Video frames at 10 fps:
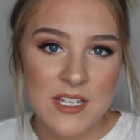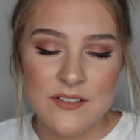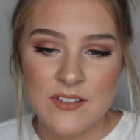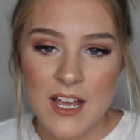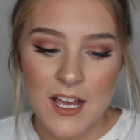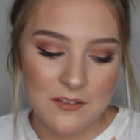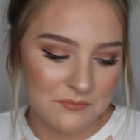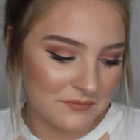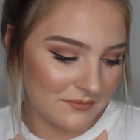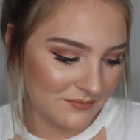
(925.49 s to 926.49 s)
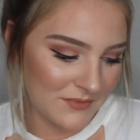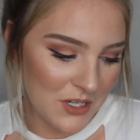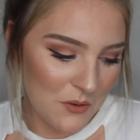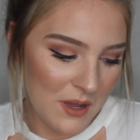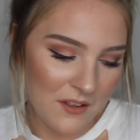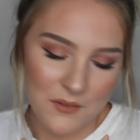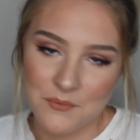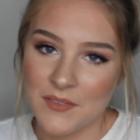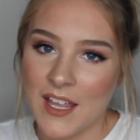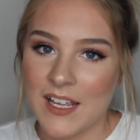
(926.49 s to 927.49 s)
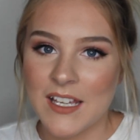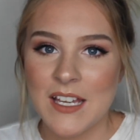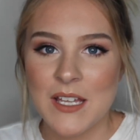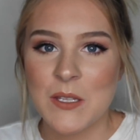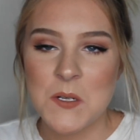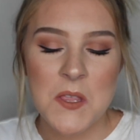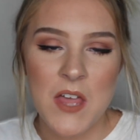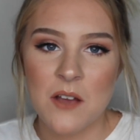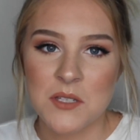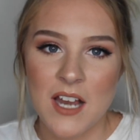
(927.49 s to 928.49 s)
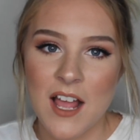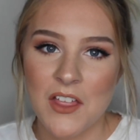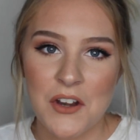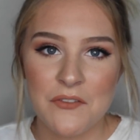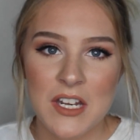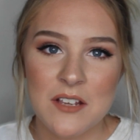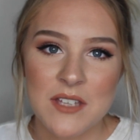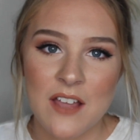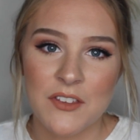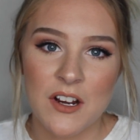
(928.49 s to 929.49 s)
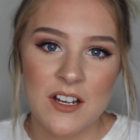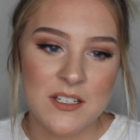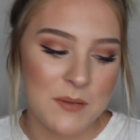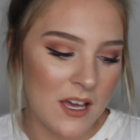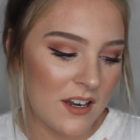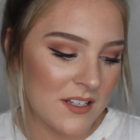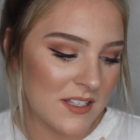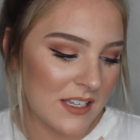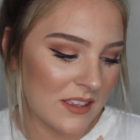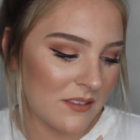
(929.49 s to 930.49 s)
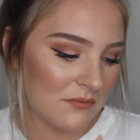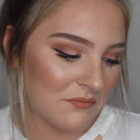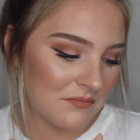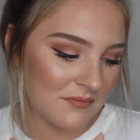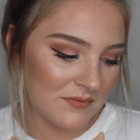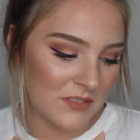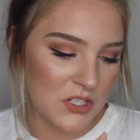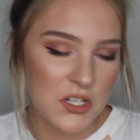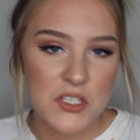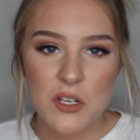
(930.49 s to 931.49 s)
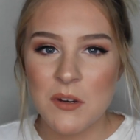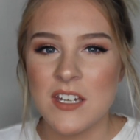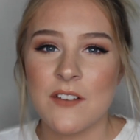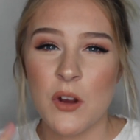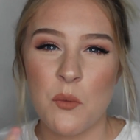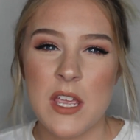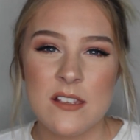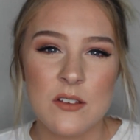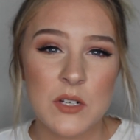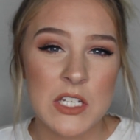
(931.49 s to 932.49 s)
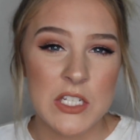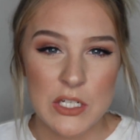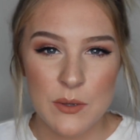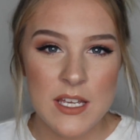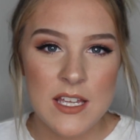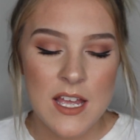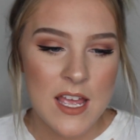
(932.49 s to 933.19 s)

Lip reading: If not, oh well, like there's 1,000 eyeliner videos out there, and to be honest, like there's just so many different ways you can do it.